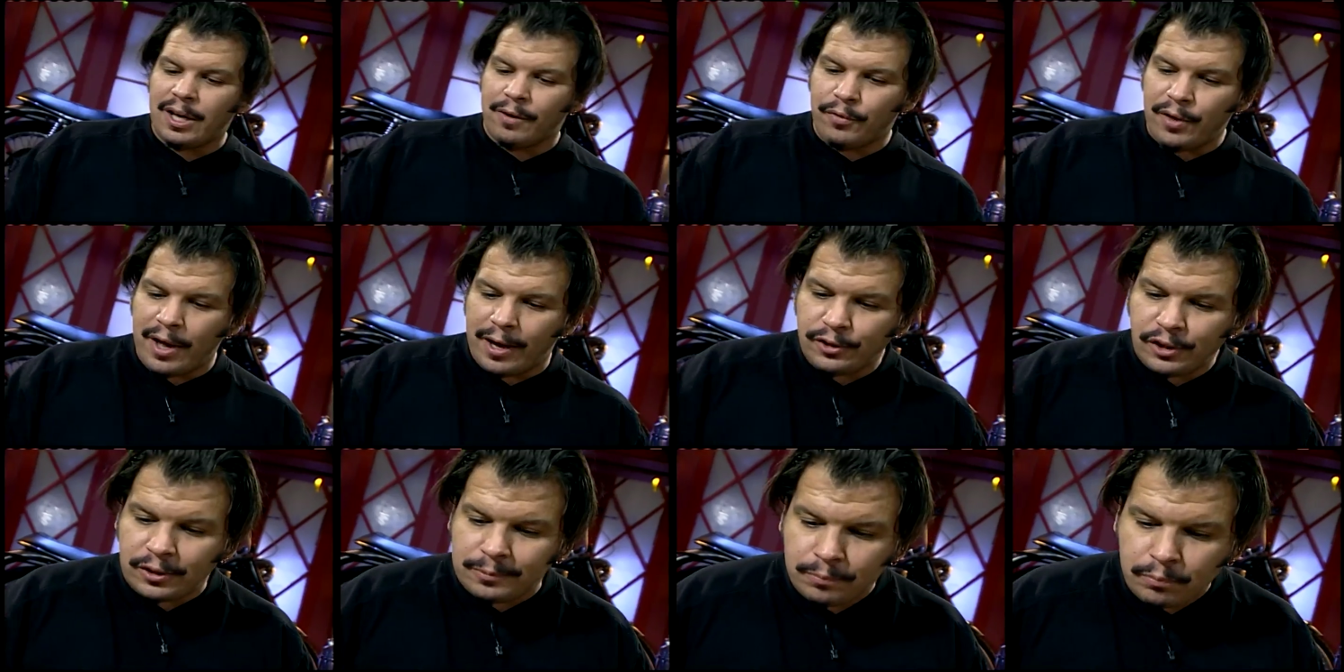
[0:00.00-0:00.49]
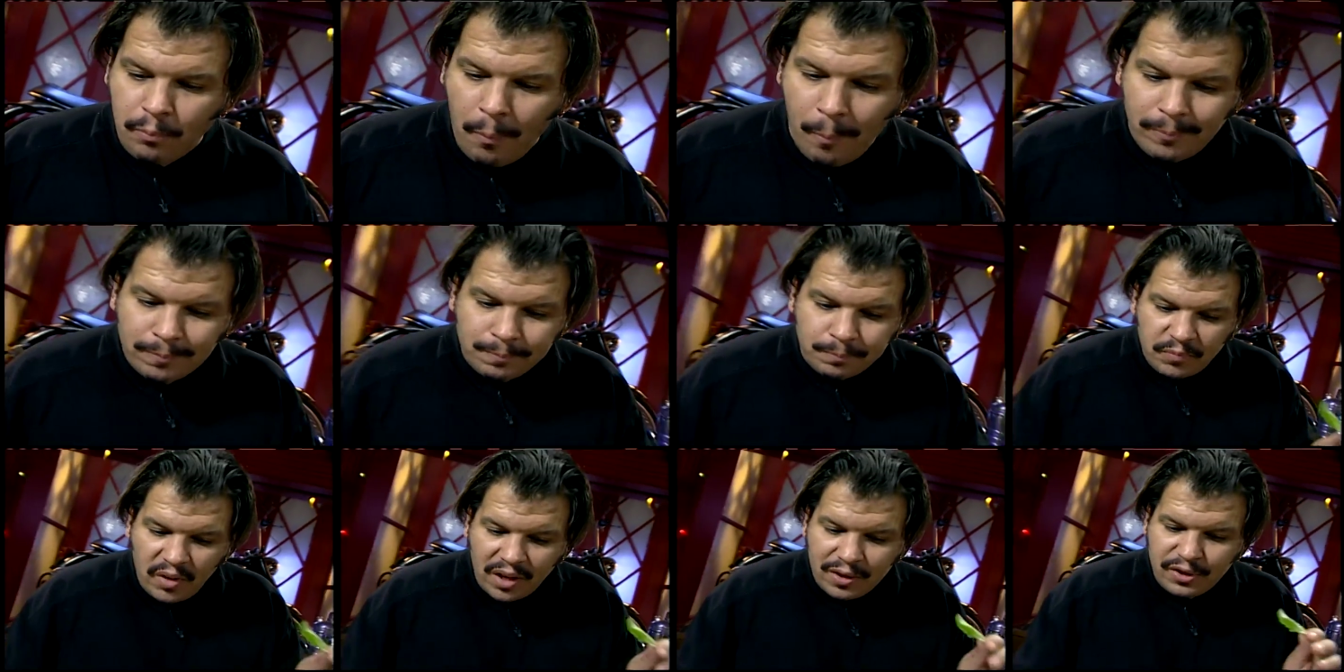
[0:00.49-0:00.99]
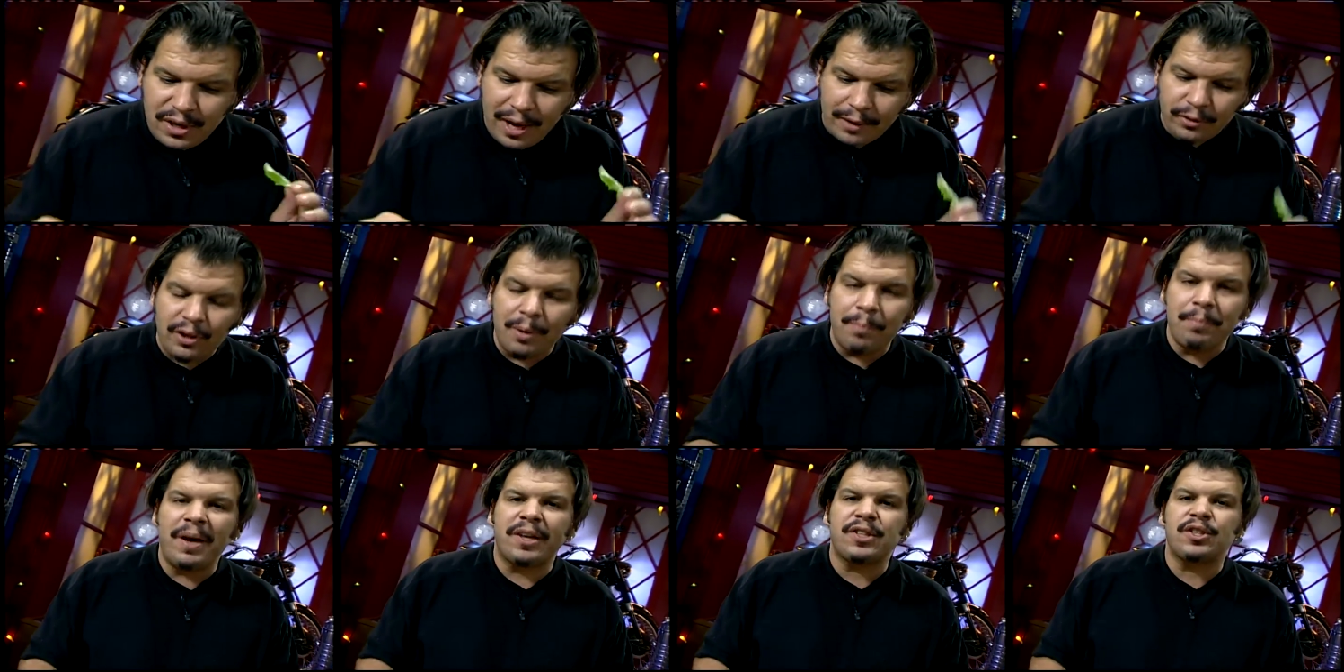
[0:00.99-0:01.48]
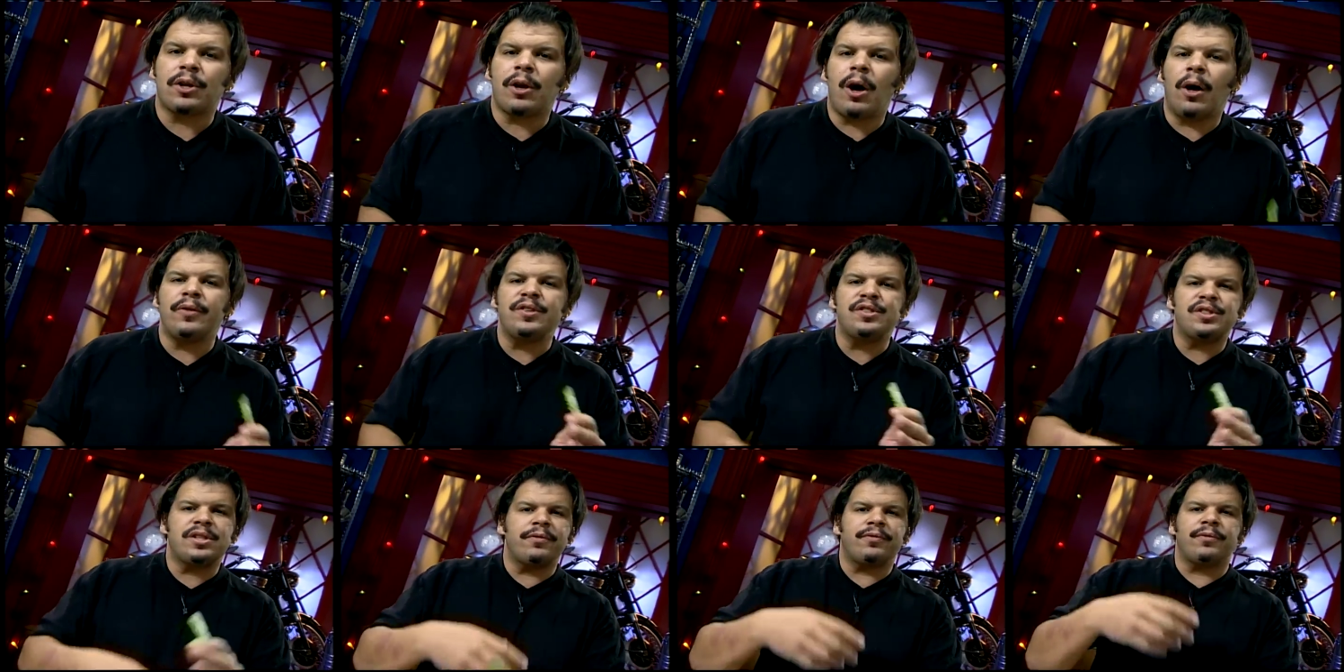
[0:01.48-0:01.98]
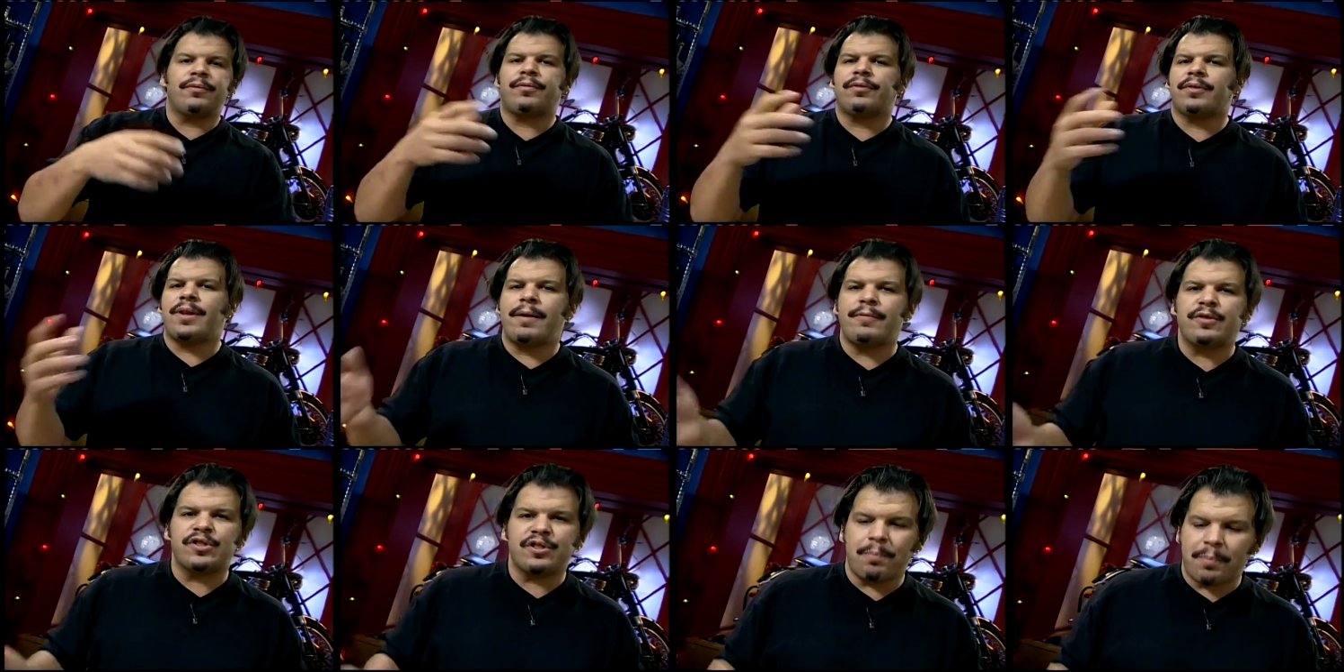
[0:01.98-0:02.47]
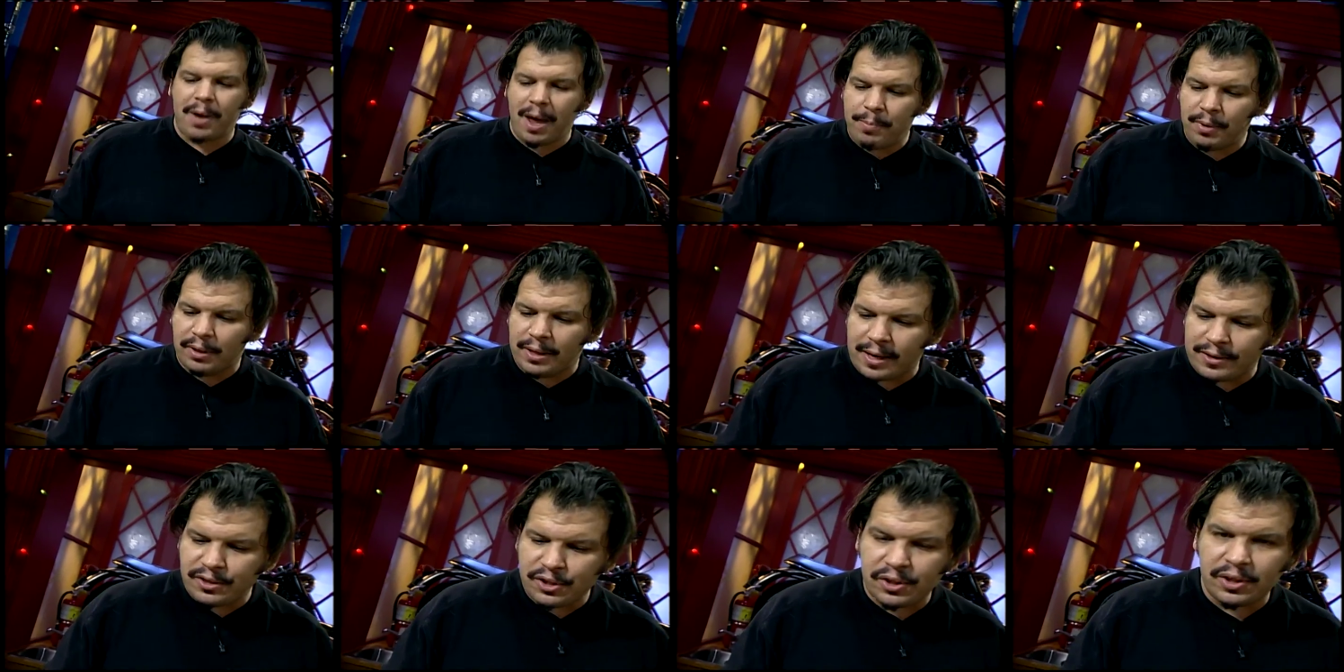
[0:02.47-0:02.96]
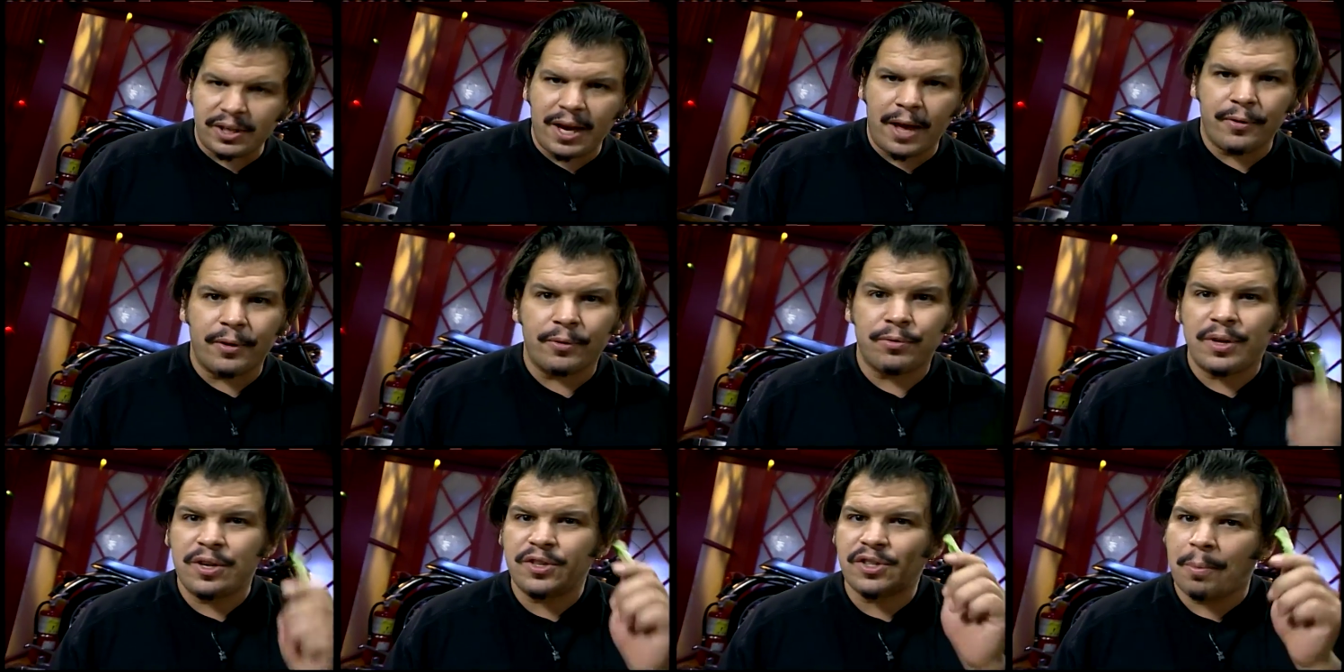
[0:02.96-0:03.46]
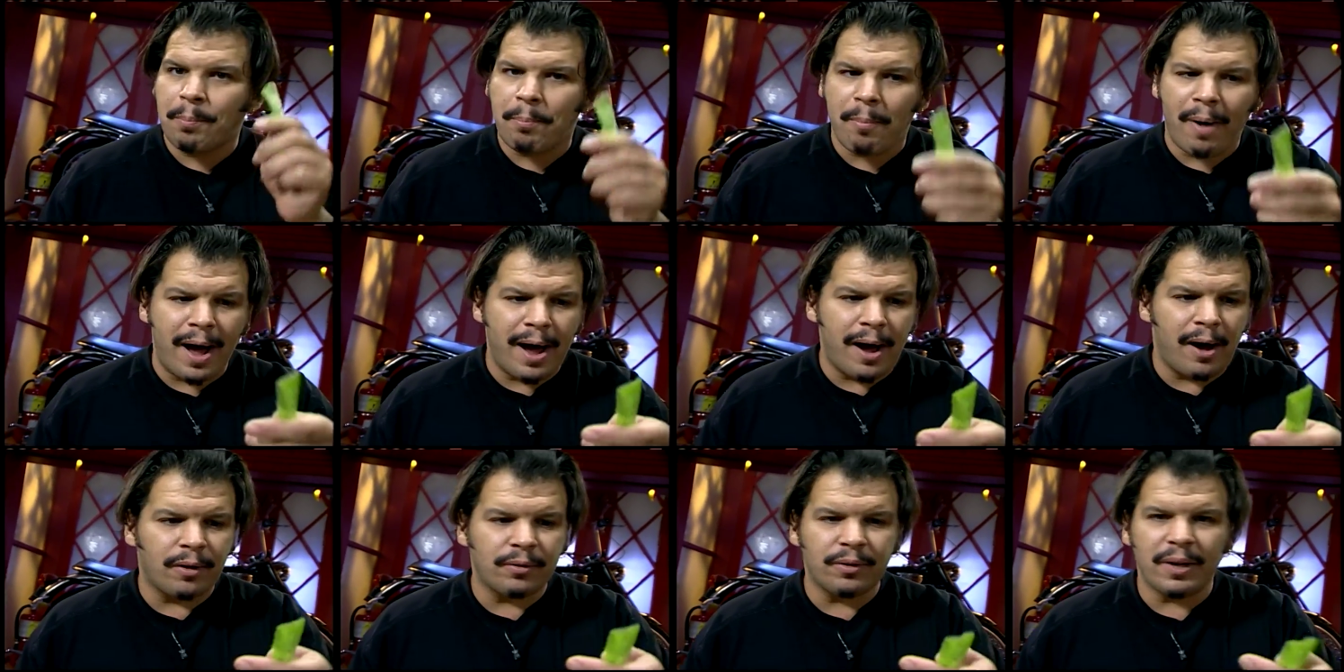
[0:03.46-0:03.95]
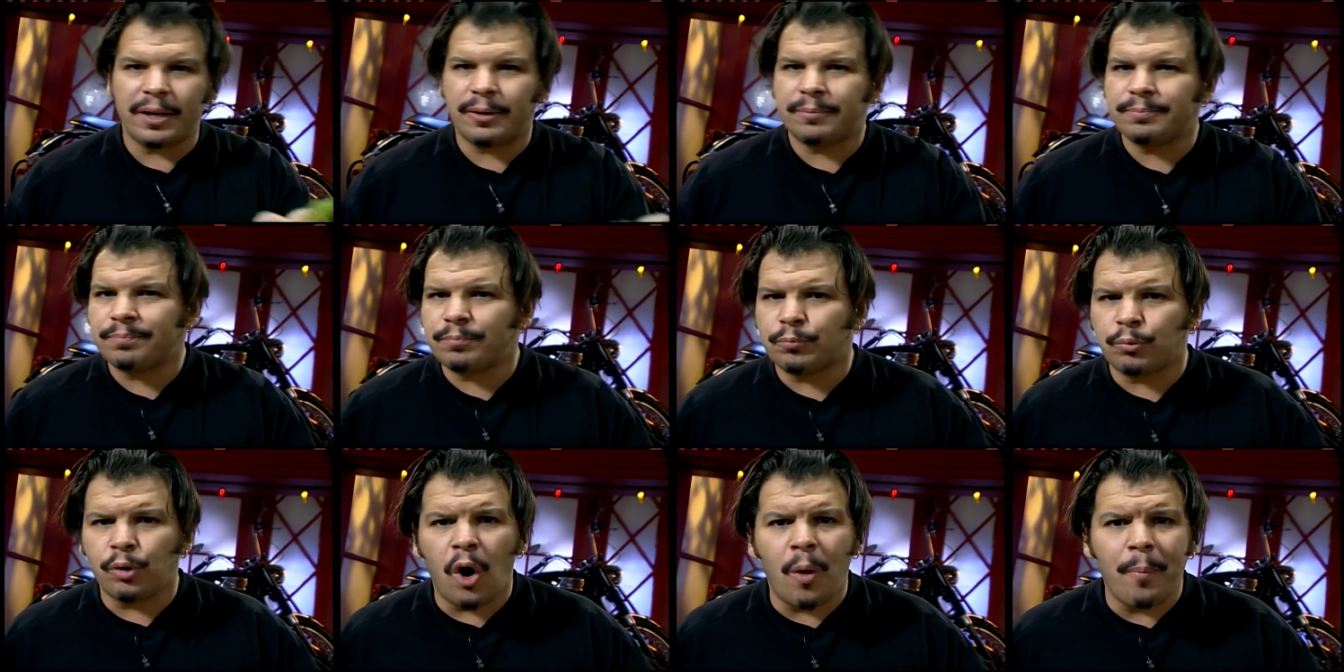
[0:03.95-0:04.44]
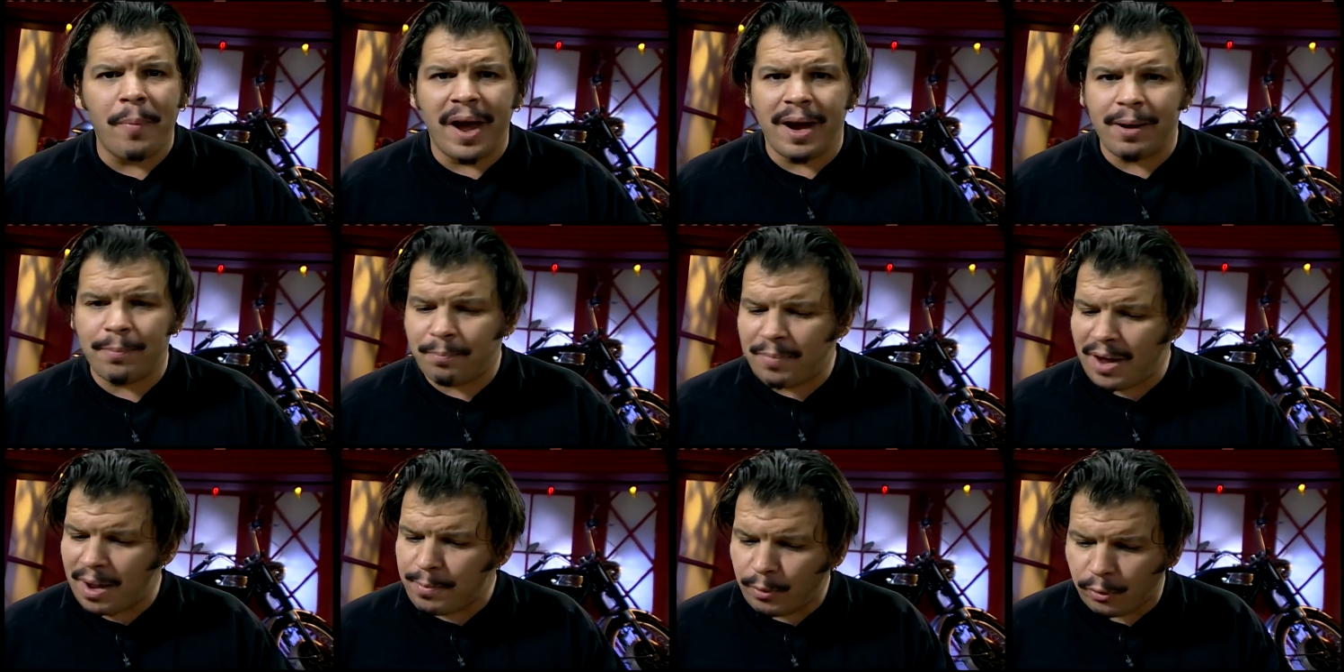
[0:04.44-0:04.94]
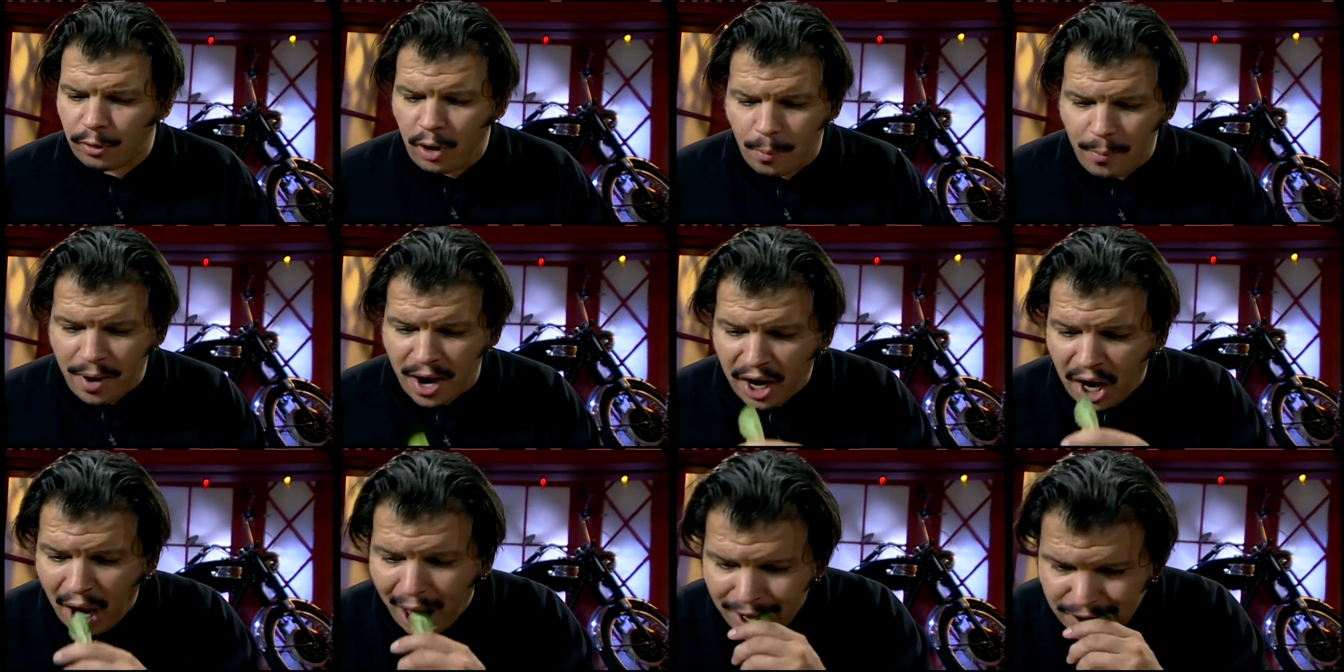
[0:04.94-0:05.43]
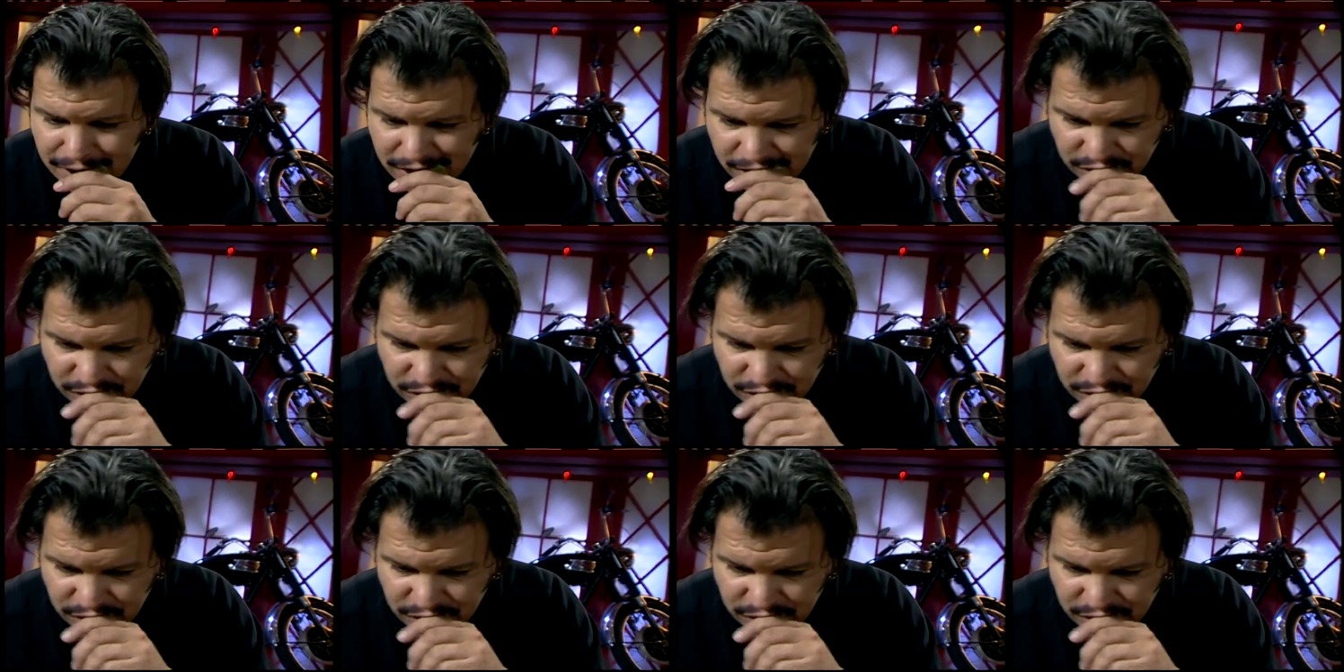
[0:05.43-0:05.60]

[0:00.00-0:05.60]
of this is that they're mixing all these different flavors of baby lettuces together. These are mild, like romaine, baby romaine.